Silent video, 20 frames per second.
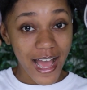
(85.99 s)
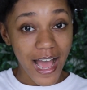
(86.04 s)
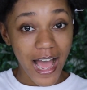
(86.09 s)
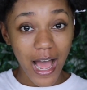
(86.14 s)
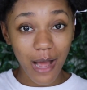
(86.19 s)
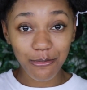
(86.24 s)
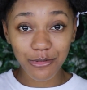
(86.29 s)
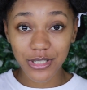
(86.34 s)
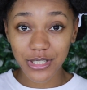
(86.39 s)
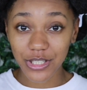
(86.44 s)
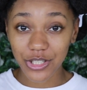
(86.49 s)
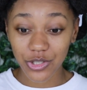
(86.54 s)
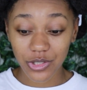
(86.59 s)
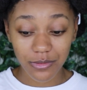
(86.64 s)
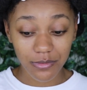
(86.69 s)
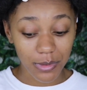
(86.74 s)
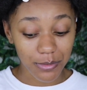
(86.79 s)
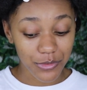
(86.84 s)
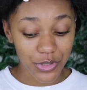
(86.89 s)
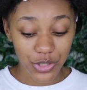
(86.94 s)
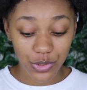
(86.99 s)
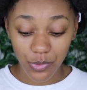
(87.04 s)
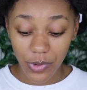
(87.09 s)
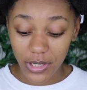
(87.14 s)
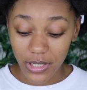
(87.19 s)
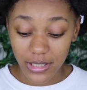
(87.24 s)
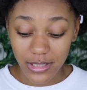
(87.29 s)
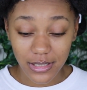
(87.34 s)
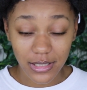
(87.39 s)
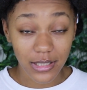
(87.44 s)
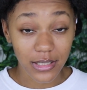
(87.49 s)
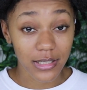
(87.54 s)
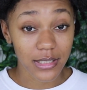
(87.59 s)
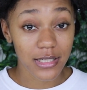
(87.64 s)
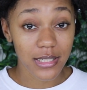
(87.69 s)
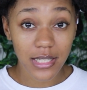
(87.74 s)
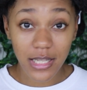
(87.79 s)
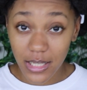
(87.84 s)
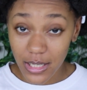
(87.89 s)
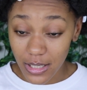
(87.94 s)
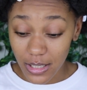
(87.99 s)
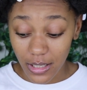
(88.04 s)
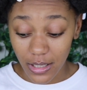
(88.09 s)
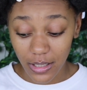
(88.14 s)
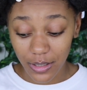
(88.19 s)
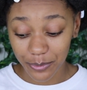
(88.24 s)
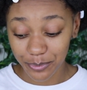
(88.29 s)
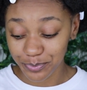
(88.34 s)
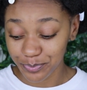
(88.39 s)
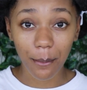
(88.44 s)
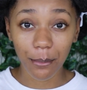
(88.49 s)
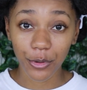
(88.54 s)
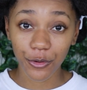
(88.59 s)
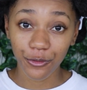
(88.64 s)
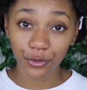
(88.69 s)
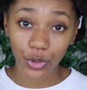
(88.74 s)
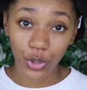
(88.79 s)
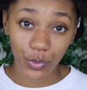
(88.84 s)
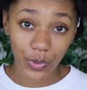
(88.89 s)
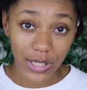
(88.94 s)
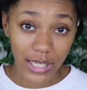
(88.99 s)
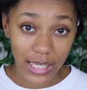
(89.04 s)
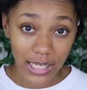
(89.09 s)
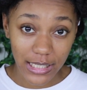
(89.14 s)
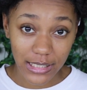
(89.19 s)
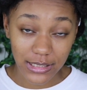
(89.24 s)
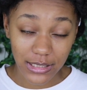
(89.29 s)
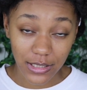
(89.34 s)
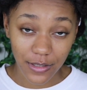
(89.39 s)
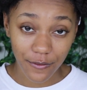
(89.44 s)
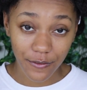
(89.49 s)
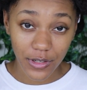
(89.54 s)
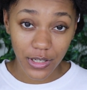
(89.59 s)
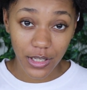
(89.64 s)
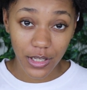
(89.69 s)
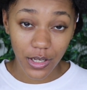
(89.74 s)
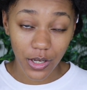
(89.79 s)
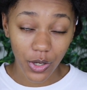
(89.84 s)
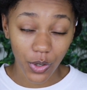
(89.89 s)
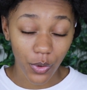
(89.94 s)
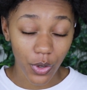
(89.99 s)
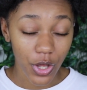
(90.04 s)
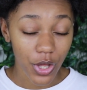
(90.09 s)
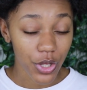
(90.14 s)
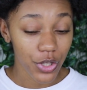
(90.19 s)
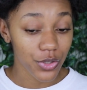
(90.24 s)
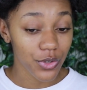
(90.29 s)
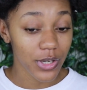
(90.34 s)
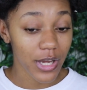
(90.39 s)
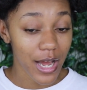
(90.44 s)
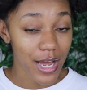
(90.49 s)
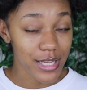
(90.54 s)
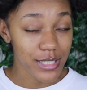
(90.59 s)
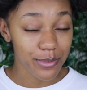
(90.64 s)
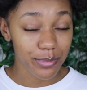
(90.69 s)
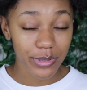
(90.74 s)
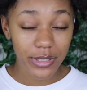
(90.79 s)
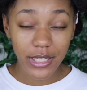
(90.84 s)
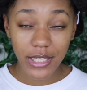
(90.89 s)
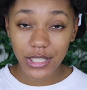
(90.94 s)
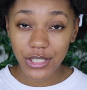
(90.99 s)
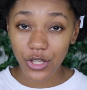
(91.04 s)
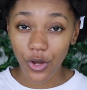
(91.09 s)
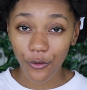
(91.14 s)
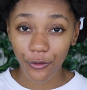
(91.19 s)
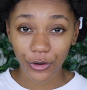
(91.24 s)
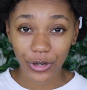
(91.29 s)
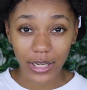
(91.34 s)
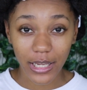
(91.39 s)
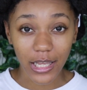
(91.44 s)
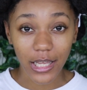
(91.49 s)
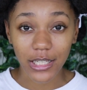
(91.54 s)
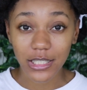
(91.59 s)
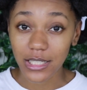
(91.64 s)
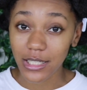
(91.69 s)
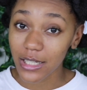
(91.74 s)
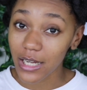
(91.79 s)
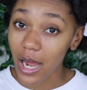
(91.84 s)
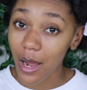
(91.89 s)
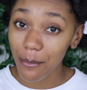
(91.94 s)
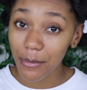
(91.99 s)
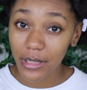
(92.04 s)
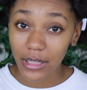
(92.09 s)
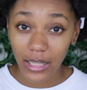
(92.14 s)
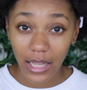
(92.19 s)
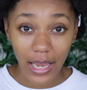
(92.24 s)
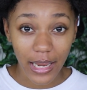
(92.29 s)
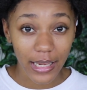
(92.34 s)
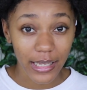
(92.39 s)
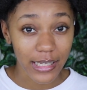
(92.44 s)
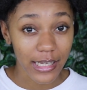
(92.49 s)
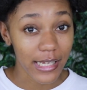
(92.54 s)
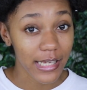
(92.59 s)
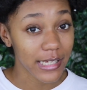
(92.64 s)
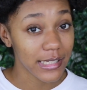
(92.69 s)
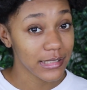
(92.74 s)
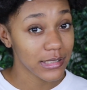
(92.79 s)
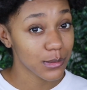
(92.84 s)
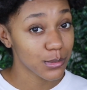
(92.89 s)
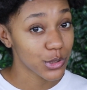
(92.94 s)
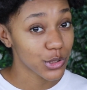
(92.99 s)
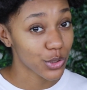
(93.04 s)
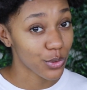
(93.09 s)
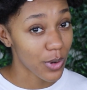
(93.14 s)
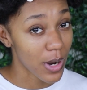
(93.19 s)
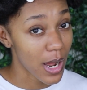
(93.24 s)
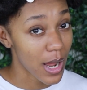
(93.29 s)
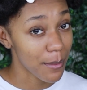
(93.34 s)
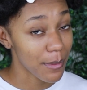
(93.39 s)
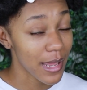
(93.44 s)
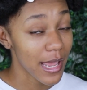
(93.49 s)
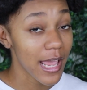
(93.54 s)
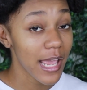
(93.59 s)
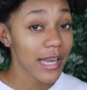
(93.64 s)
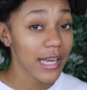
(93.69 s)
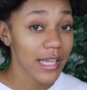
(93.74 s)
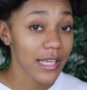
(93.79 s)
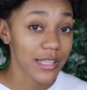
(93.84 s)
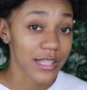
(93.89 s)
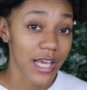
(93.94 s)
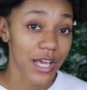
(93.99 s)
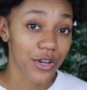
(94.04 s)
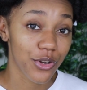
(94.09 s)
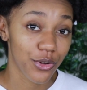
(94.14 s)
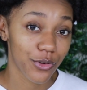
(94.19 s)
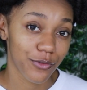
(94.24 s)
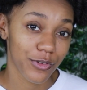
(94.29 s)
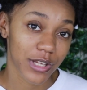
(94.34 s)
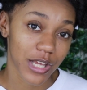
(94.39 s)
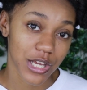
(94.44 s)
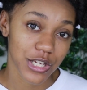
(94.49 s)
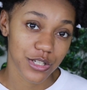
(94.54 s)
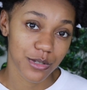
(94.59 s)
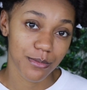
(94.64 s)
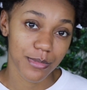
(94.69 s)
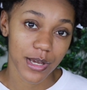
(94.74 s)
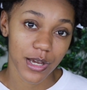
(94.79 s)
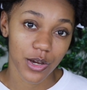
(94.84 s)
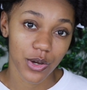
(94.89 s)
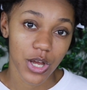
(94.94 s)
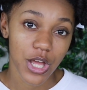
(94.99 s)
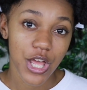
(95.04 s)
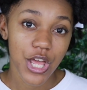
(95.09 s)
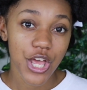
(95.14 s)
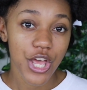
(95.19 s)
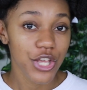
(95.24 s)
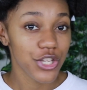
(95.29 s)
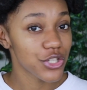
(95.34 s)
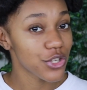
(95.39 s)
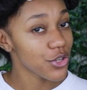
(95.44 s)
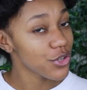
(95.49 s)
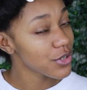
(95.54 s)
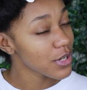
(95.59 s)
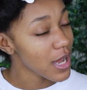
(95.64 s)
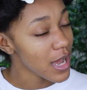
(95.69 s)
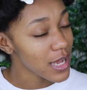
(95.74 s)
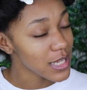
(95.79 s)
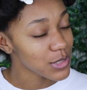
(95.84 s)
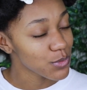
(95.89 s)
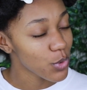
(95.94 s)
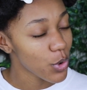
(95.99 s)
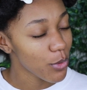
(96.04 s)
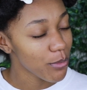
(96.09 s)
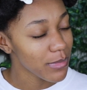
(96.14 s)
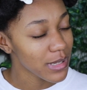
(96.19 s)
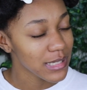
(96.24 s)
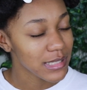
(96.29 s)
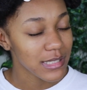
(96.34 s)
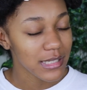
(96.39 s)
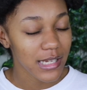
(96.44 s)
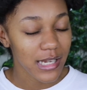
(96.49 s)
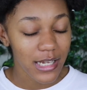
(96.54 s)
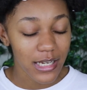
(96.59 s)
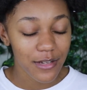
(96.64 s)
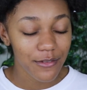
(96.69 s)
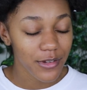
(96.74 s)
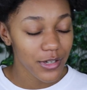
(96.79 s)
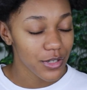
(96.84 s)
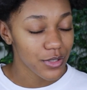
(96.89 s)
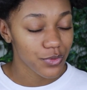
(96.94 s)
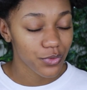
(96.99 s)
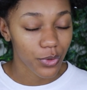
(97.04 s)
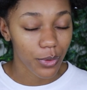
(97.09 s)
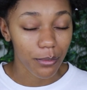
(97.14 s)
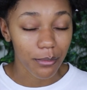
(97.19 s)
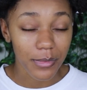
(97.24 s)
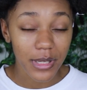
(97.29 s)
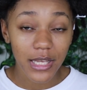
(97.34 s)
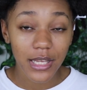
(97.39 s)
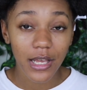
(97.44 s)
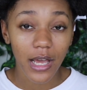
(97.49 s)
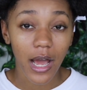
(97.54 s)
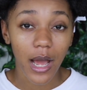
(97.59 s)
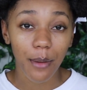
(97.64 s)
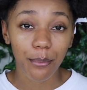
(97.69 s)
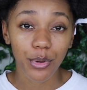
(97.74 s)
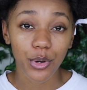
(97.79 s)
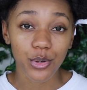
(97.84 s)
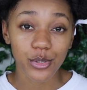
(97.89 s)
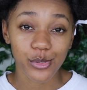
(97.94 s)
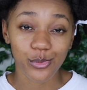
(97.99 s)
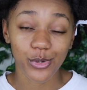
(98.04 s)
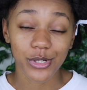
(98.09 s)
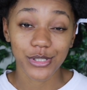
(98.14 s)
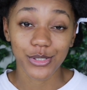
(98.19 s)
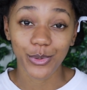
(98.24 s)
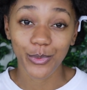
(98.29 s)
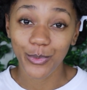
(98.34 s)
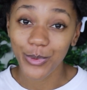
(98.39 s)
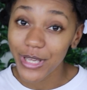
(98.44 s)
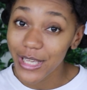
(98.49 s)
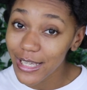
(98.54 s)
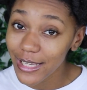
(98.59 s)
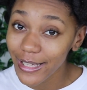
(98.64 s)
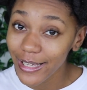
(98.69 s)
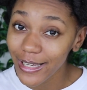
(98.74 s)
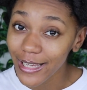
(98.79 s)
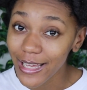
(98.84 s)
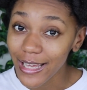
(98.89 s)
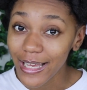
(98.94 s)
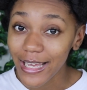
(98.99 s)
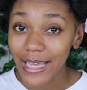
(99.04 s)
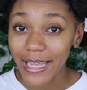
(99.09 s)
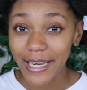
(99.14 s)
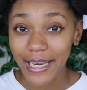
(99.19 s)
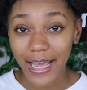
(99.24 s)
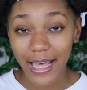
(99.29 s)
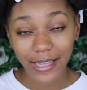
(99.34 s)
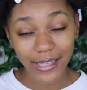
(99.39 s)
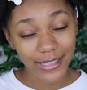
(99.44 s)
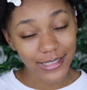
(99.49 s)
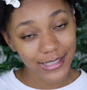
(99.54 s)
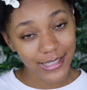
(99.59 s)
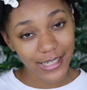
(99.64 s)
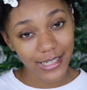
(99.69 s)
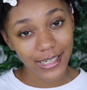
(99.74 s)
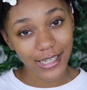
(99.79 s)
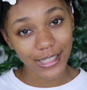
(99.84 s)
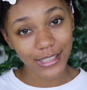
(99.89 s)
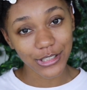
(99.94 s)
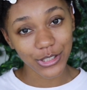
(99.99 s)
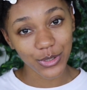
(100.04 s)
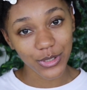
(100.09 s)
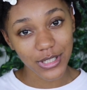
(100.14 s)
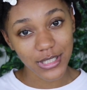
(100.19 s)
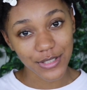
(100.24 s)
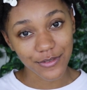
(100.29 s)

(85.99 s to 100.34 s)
I'm just ready to see the tea. Before we get into the video, you guys, please don't forget to comment, like, and subscribe, and hit that notification bell so you guys won't miss any videos from me. I post once a week. Now let's get into this